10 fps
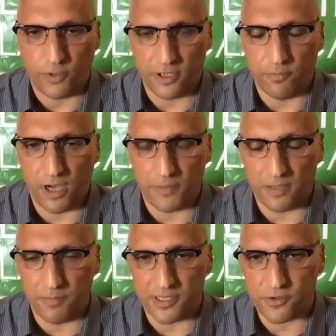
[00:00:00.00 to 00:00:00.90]
the Obama
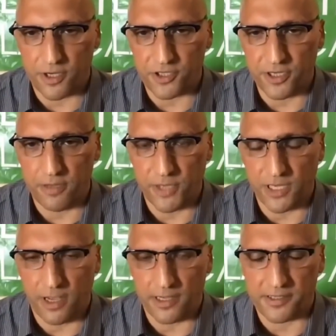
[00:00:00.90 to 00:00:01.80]
administration
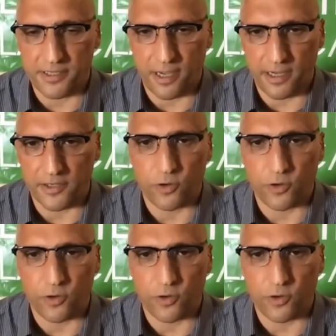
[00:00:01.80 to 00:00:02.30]
immunized CIA